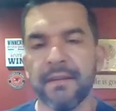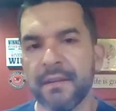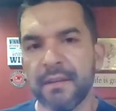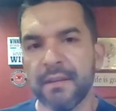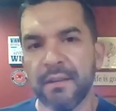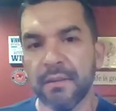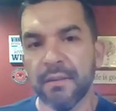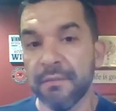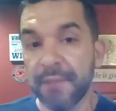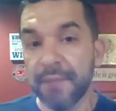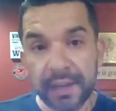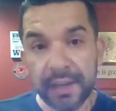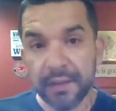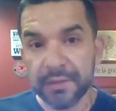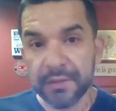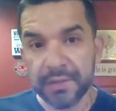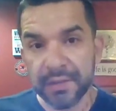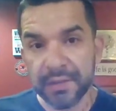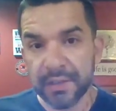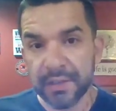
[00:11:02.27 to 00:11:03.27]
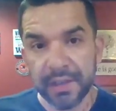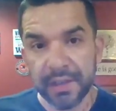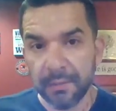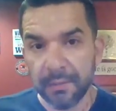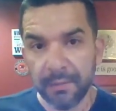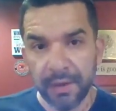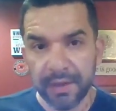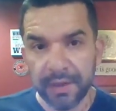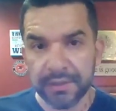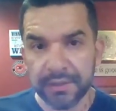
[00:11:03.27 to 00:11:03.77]
Your videos are going to get
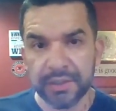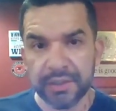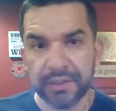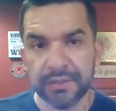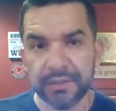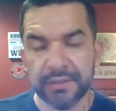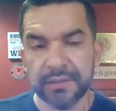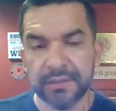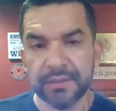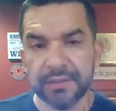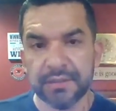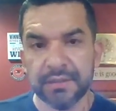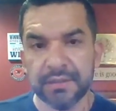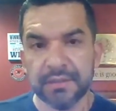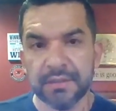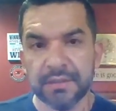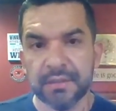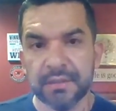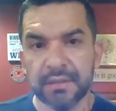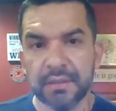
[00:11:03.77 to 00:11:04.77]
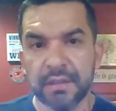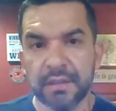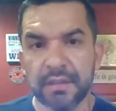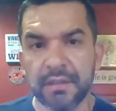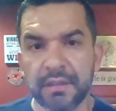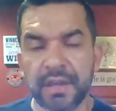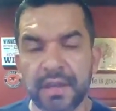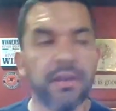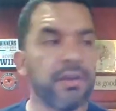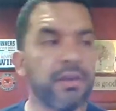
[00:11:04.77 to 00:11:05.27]
watched.
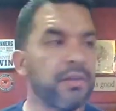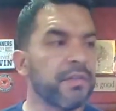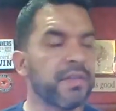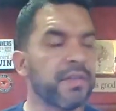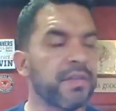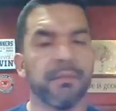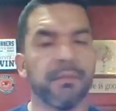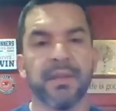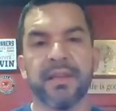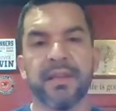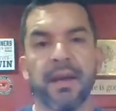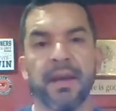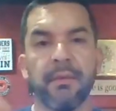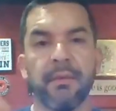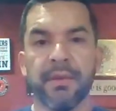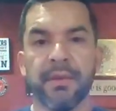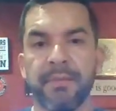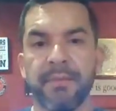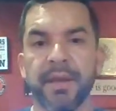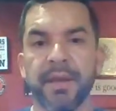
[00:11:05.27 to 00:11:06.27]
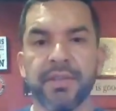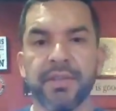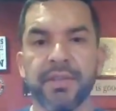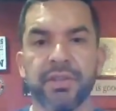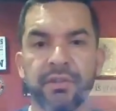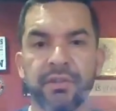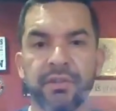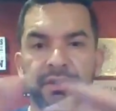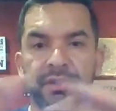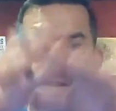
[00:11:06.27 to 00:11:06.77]
Now you do something like that with a
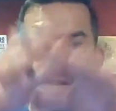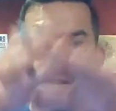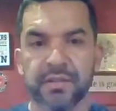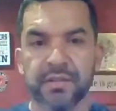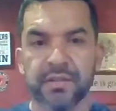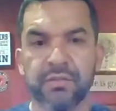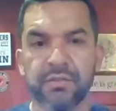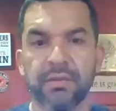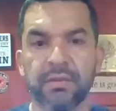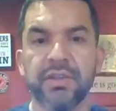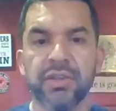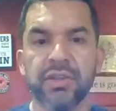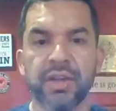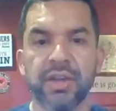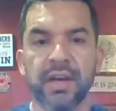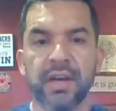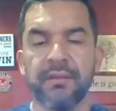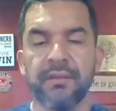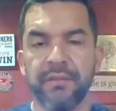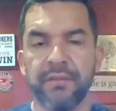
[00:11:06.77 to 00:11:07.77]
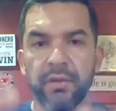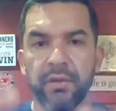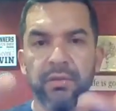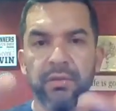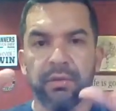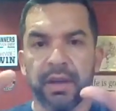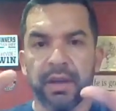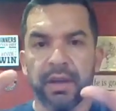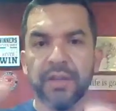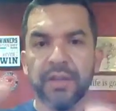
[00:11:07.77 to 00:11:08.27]
picture. Take a screenshot of
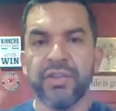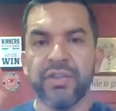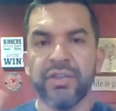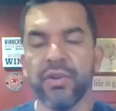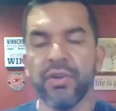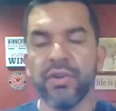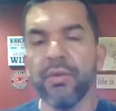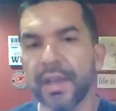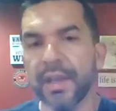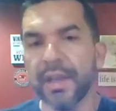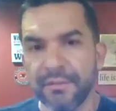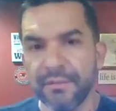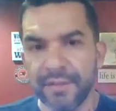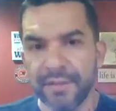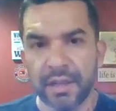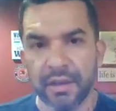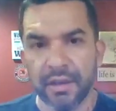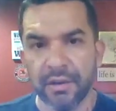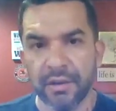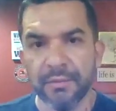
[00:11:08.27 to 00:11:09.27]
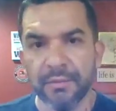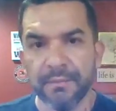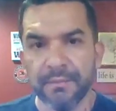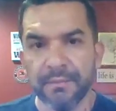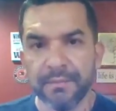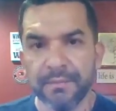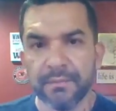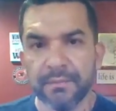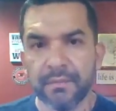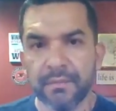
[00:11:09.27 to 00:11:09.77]
you doing a video
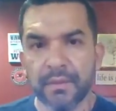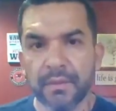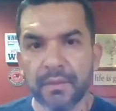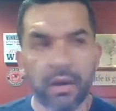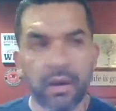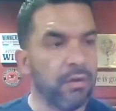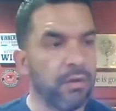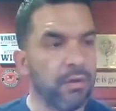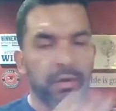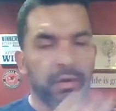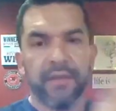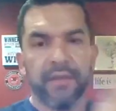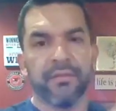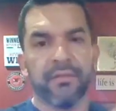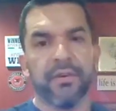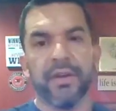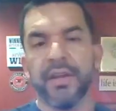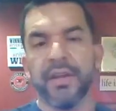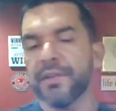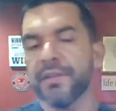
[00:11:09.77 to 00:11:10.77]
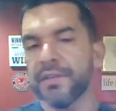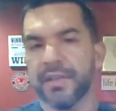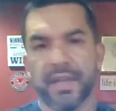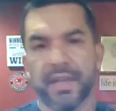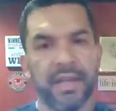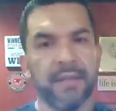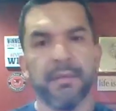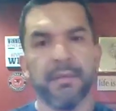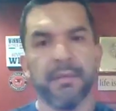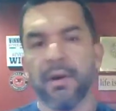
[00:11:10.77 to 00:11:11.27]
on whatever it is,
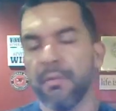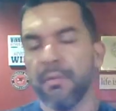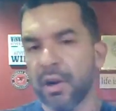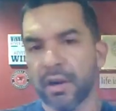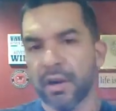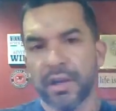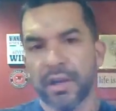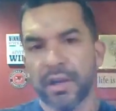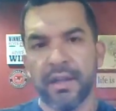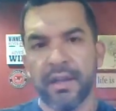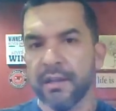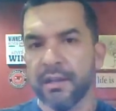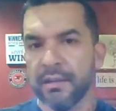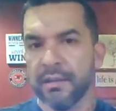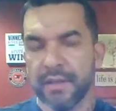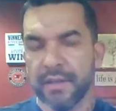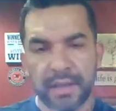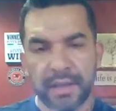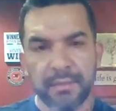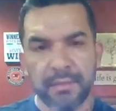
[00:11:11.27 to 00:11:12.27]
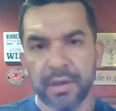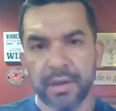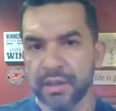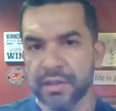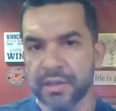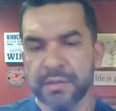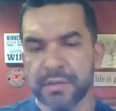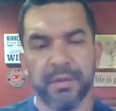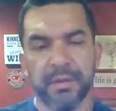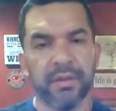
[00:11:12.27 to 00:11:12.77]
email marketing, email
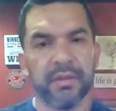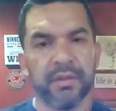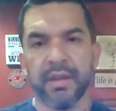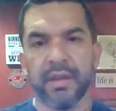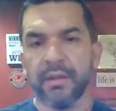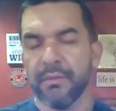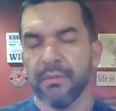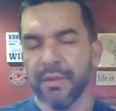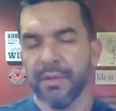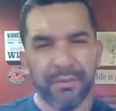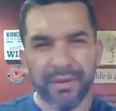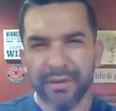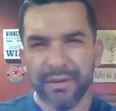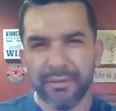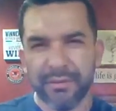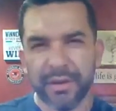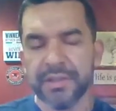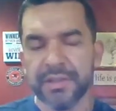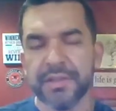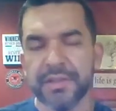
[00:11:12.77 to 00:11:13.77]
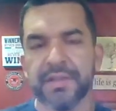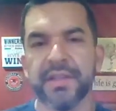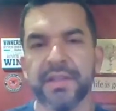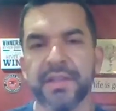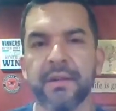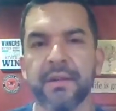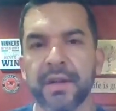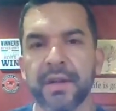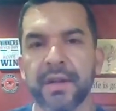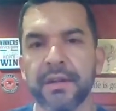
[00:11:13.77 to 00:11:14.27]
list building, whatever I just
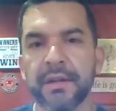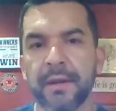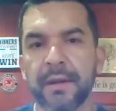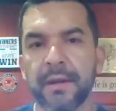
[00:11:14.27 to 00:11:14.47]
said, right?